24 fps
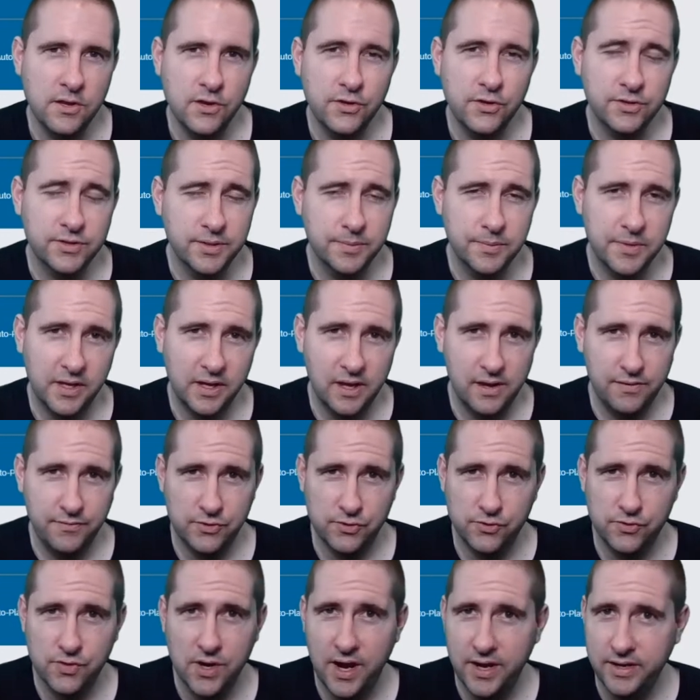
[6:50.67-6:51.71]
Here's something I haven't
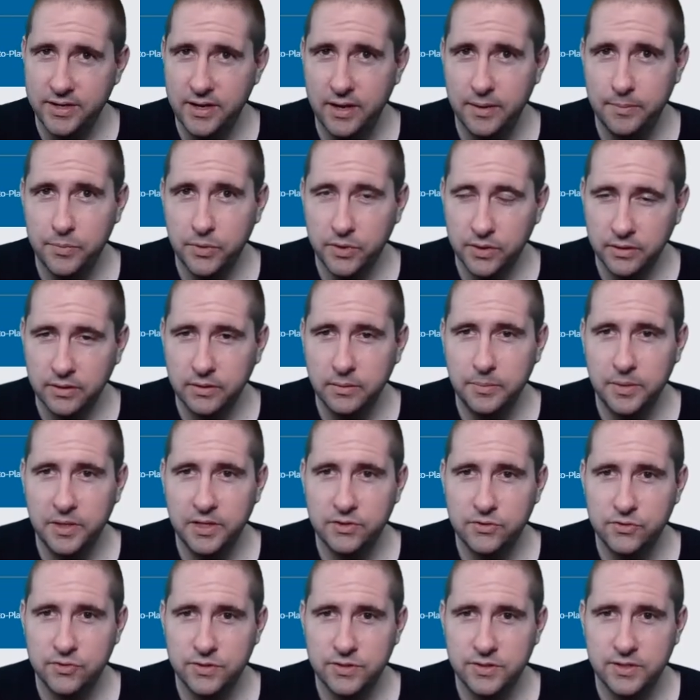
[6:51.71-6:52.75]
tried yet, but it could be
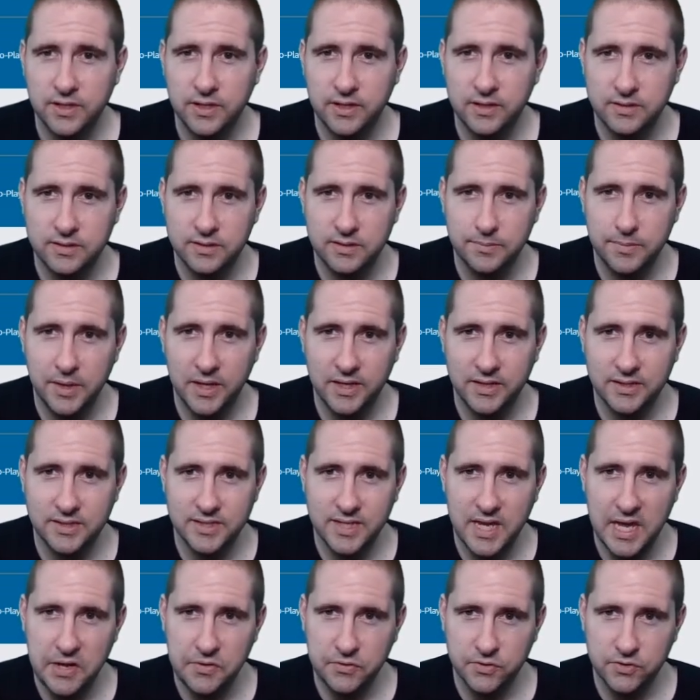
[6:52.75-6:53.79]
interesting, is to make a
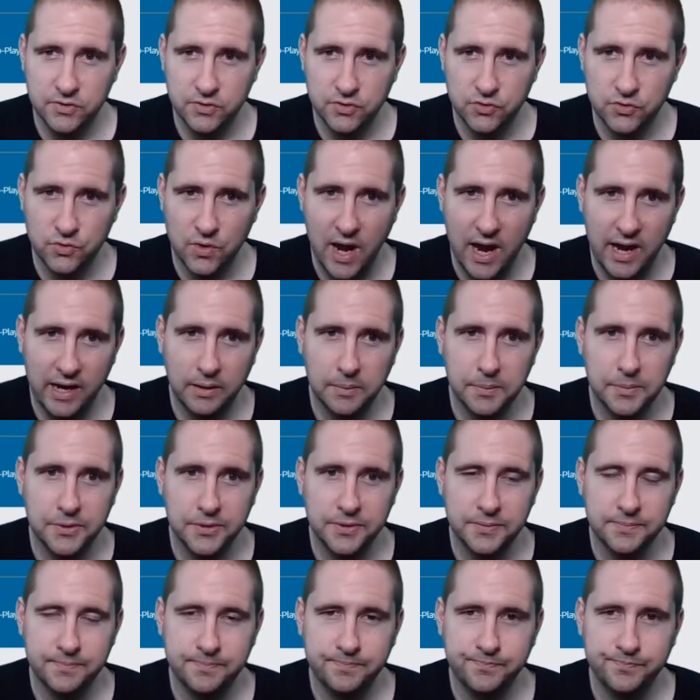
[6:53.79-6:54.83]
sound
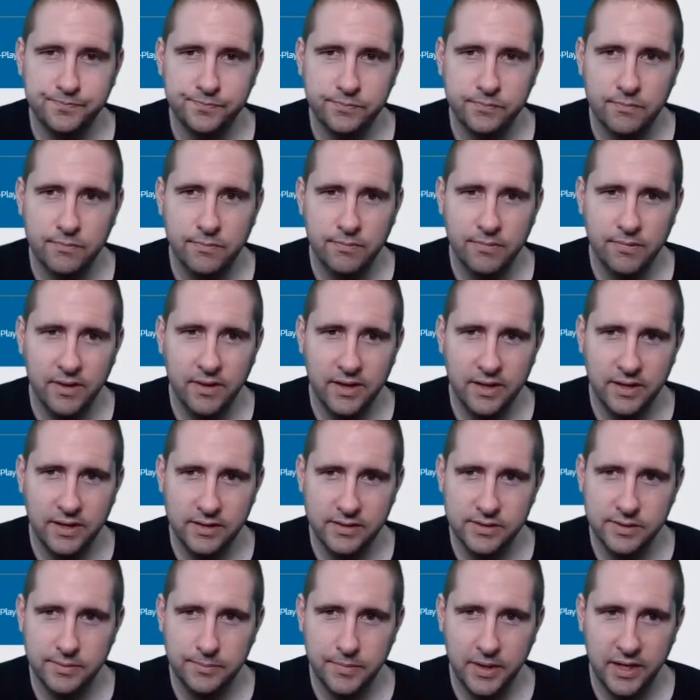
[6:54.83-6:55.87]
draggable and
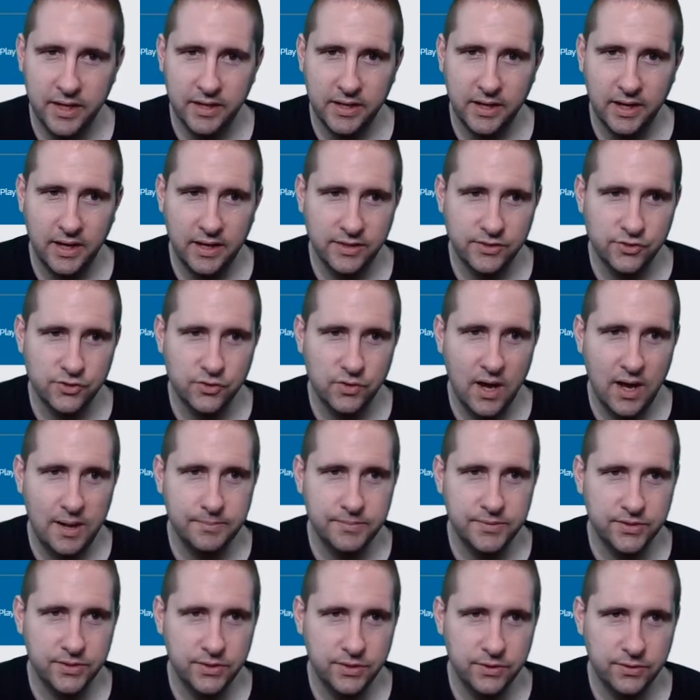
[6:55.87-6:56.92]
to make a drop
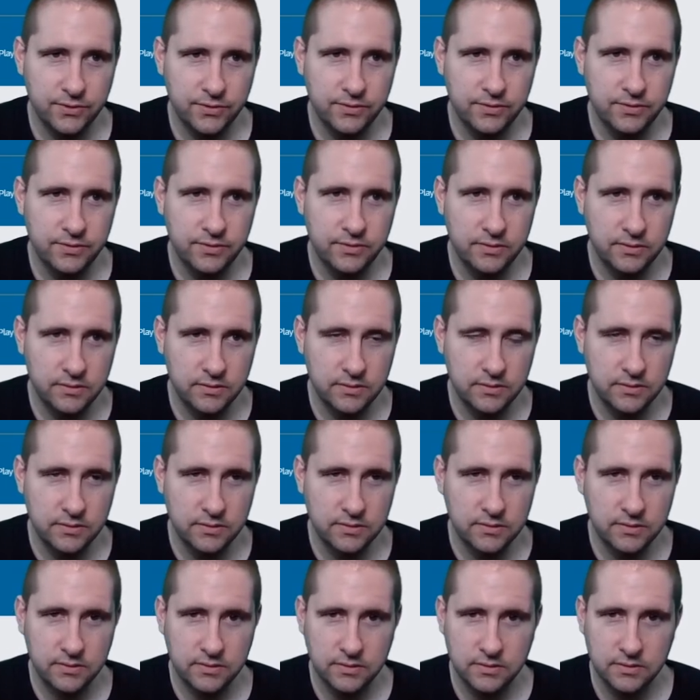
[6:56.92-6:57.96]
zone.
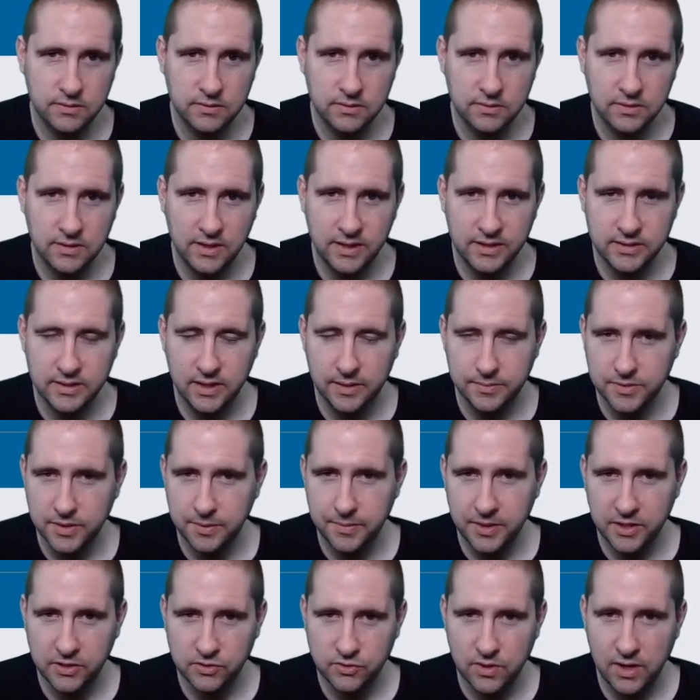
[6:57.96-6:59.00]
A lot of times I'll
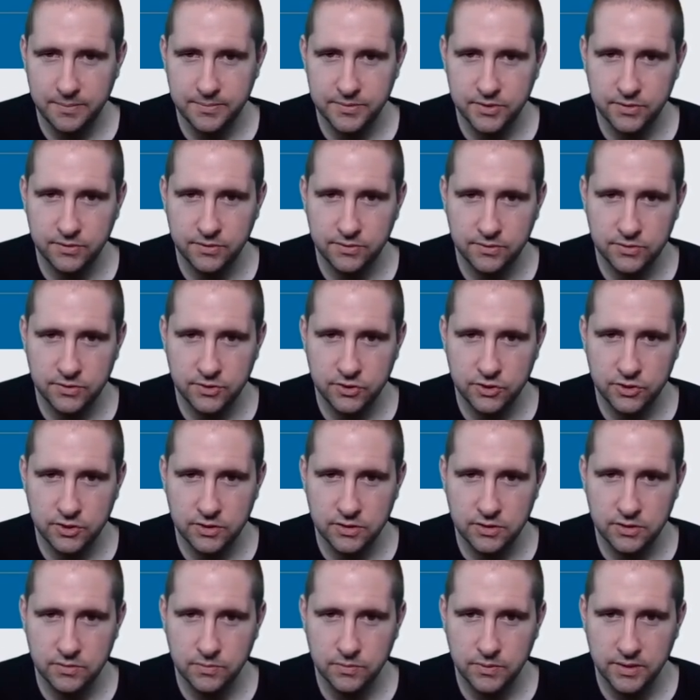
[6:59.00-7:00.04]
make drop zones
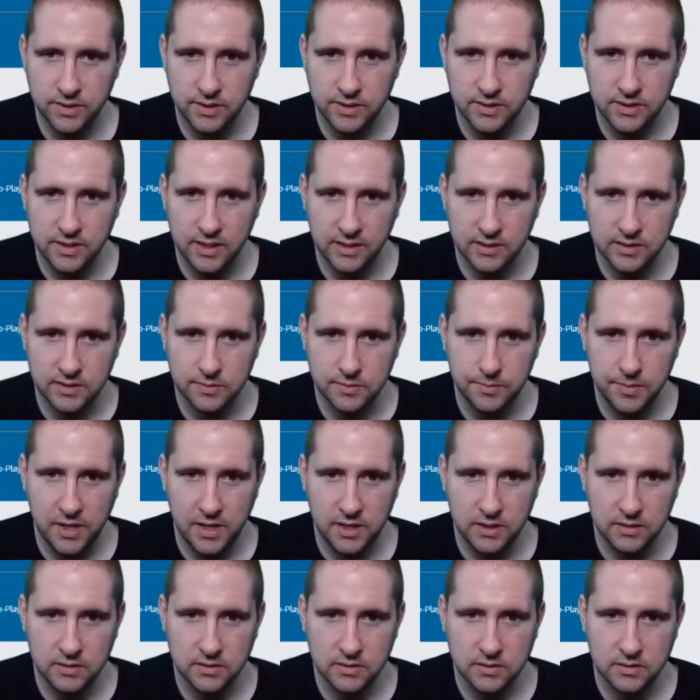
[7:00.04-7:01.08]
just with a text
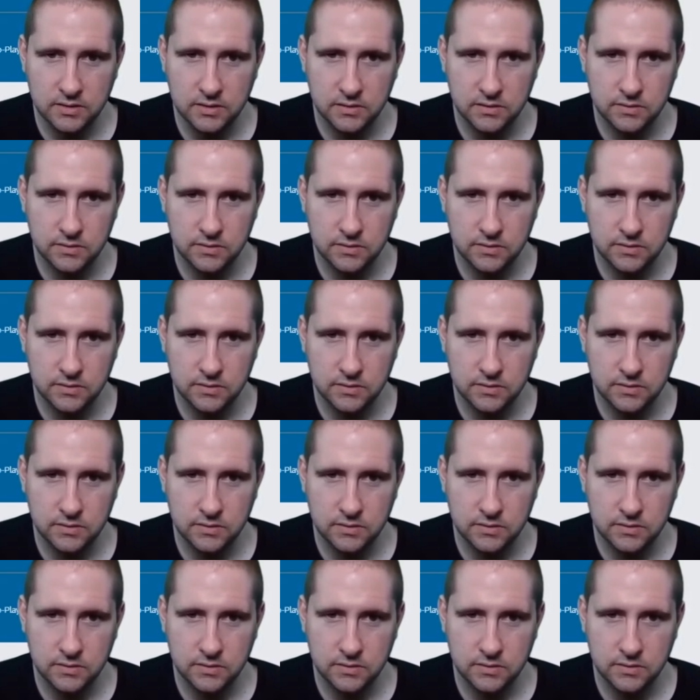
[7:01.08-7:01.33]
box.